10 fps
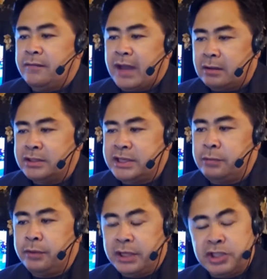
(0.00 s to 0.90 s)

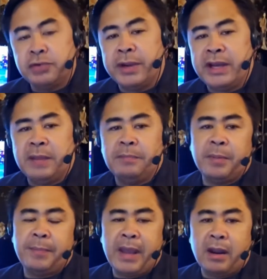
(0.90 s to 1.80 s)
Faculty will train
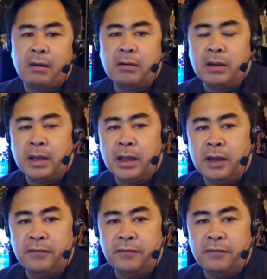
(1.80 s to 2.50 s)
and prepare